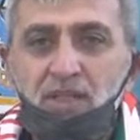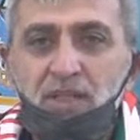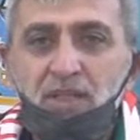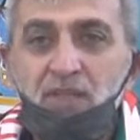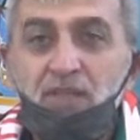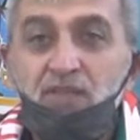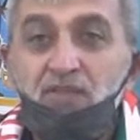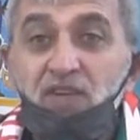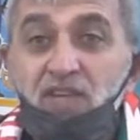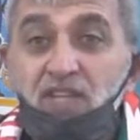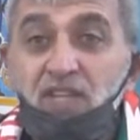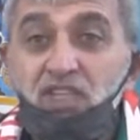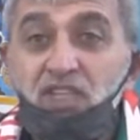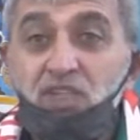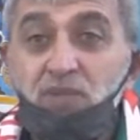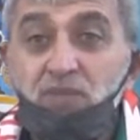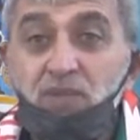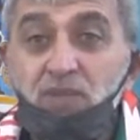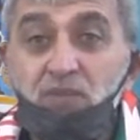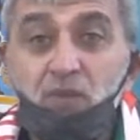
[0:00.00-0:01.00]

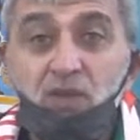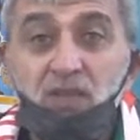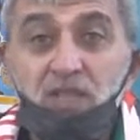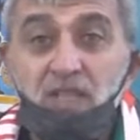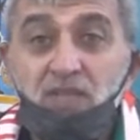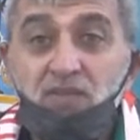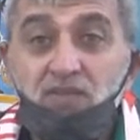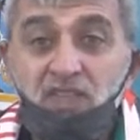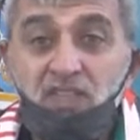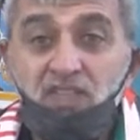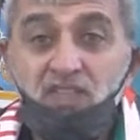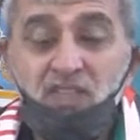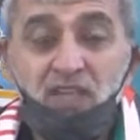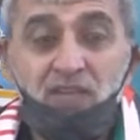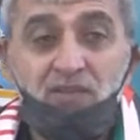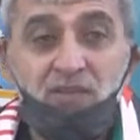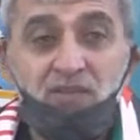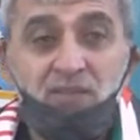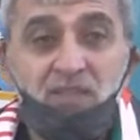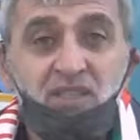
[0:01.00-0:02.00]
French people, not French
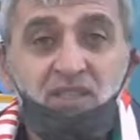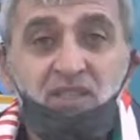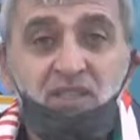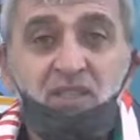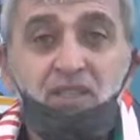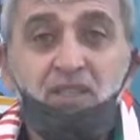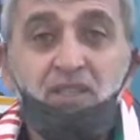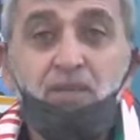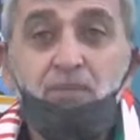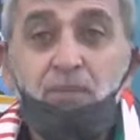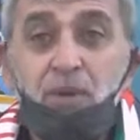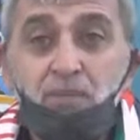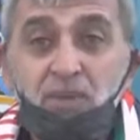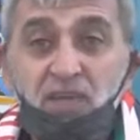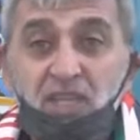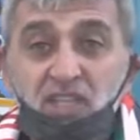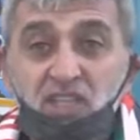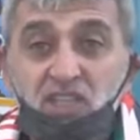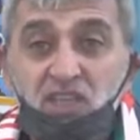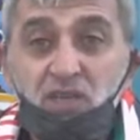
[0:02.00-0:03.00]
government, the
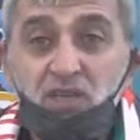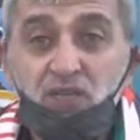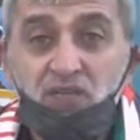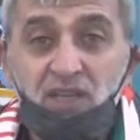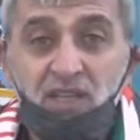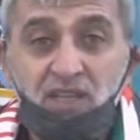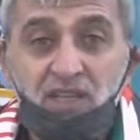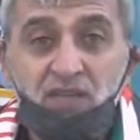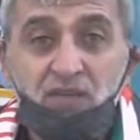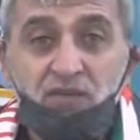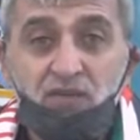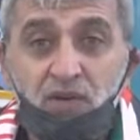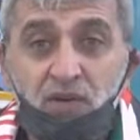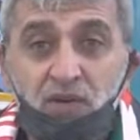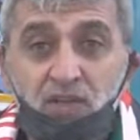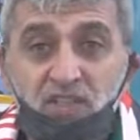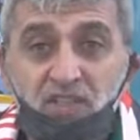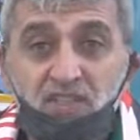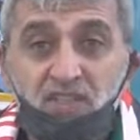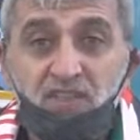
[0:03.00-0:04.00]
population of Fran
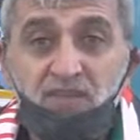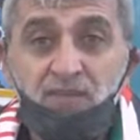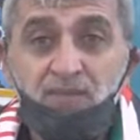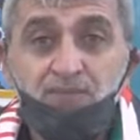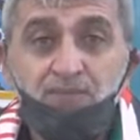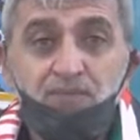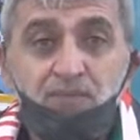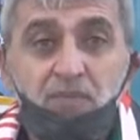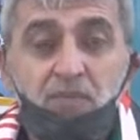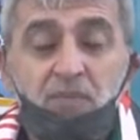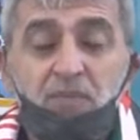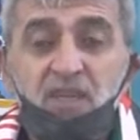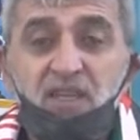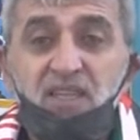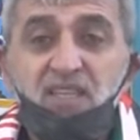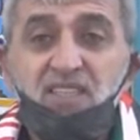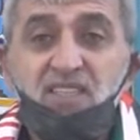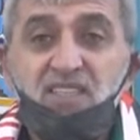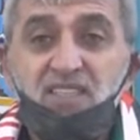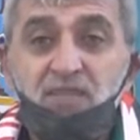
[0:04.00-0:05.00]
France.
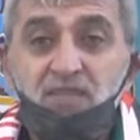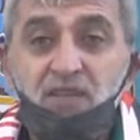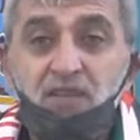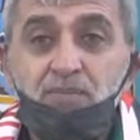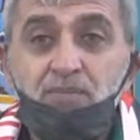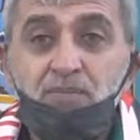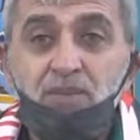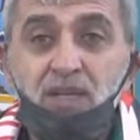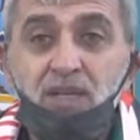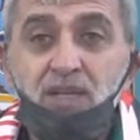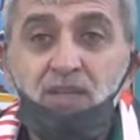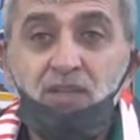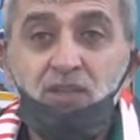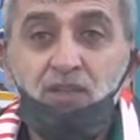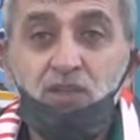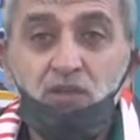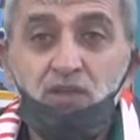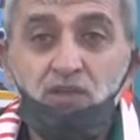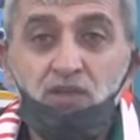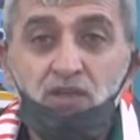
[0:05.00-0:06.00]
7 billion
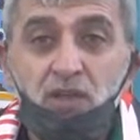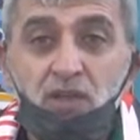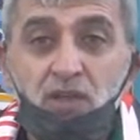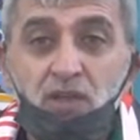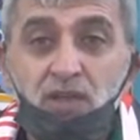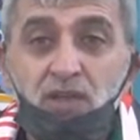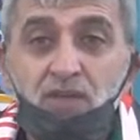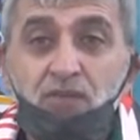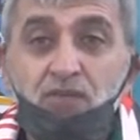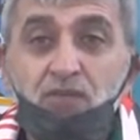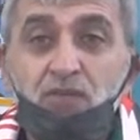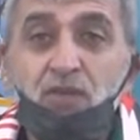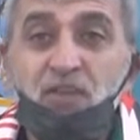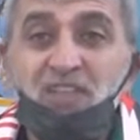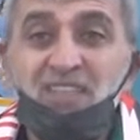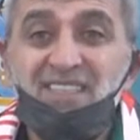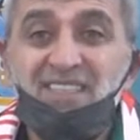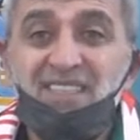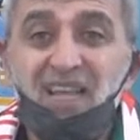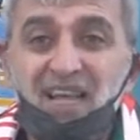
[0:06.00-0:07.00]
US dollar for
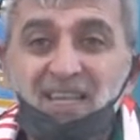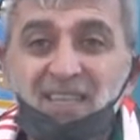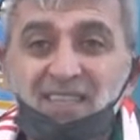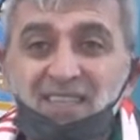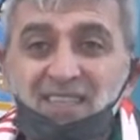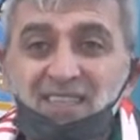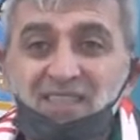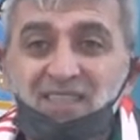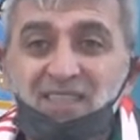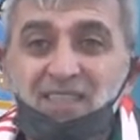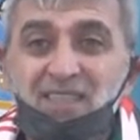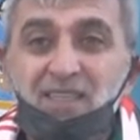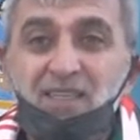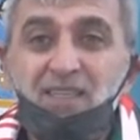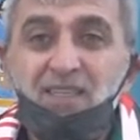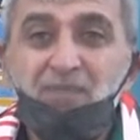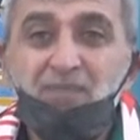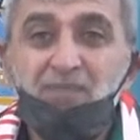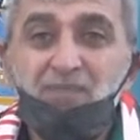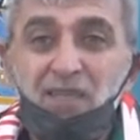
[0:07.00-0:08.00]
the
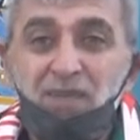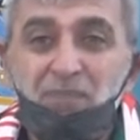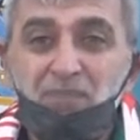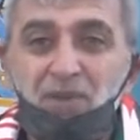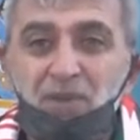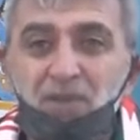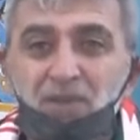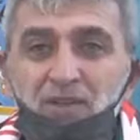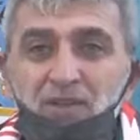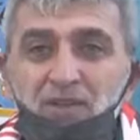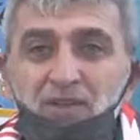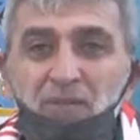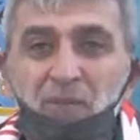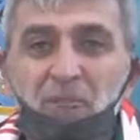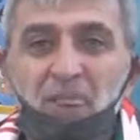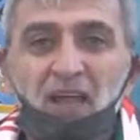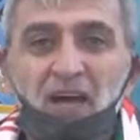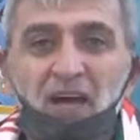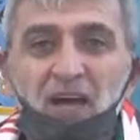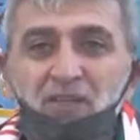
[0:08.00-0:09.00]
Zionist
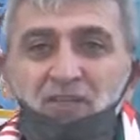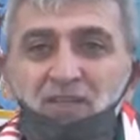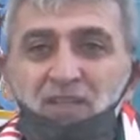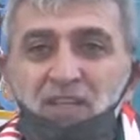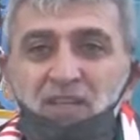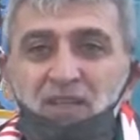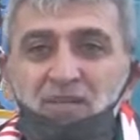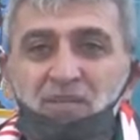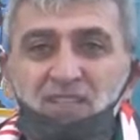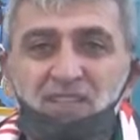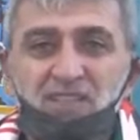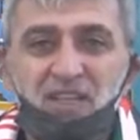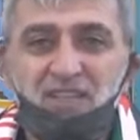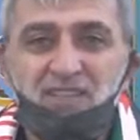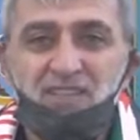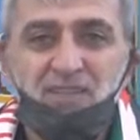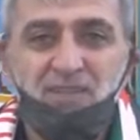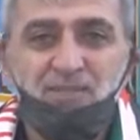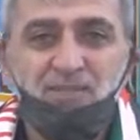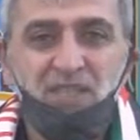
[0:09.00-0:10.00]
people after the
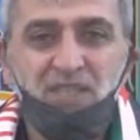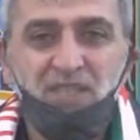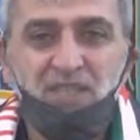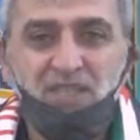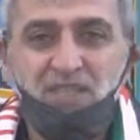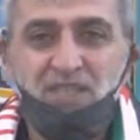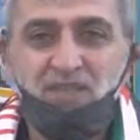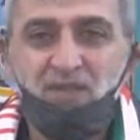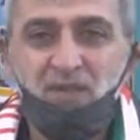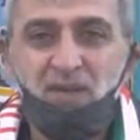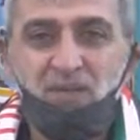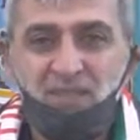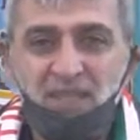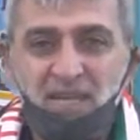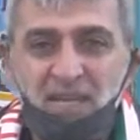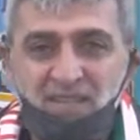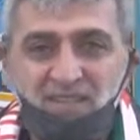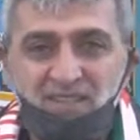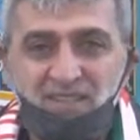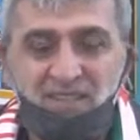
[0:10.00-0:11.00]
missiles has been hit from
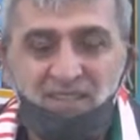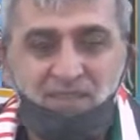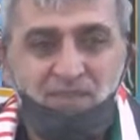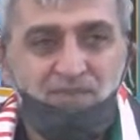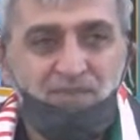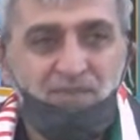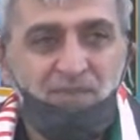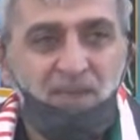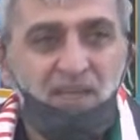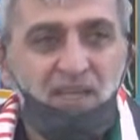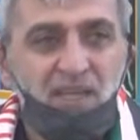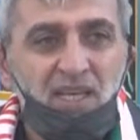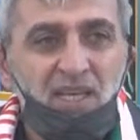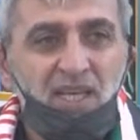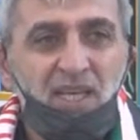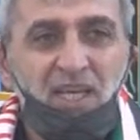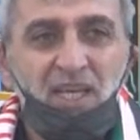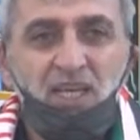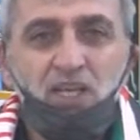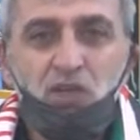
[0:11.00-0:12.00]
Gaza.
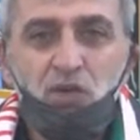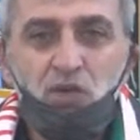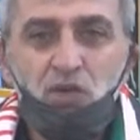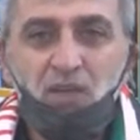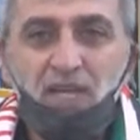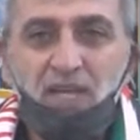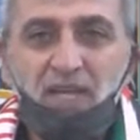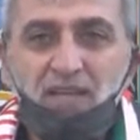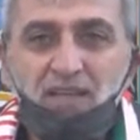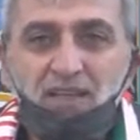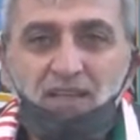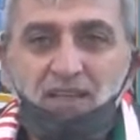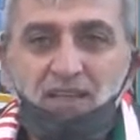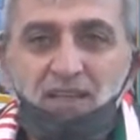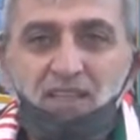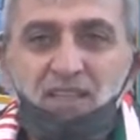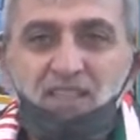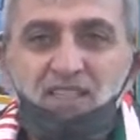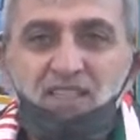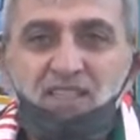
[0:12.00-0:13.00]
In
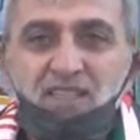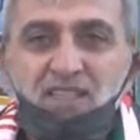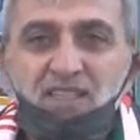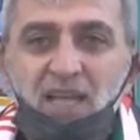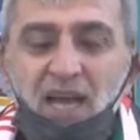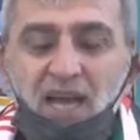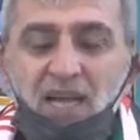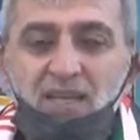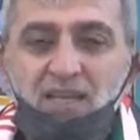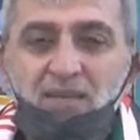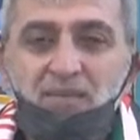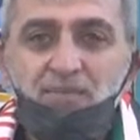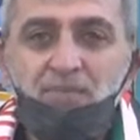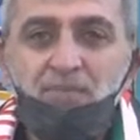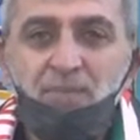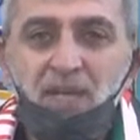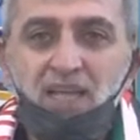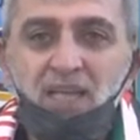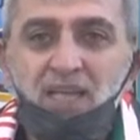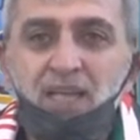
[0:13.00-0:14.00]
UK, 9
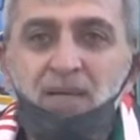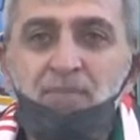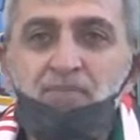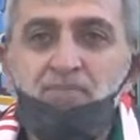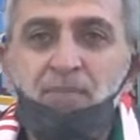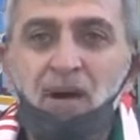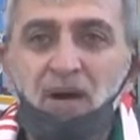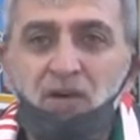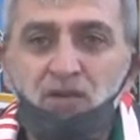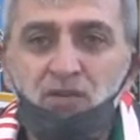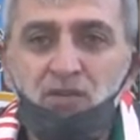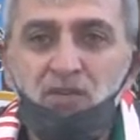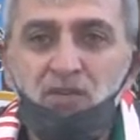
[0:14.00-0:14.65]
billion pound